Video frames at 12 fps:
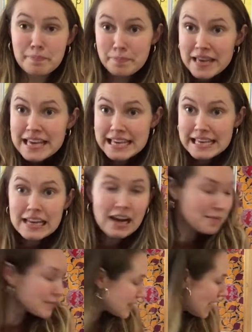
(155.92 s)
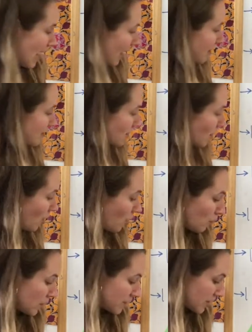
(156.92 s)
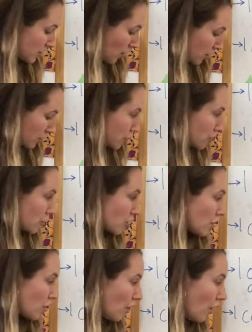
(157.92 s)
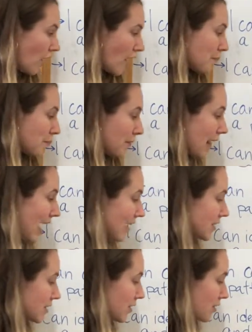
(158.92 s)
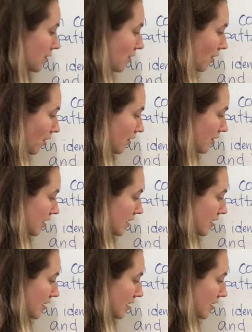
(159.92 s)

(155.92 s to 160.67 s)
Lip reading: B comes next, which is our circle, our black circle.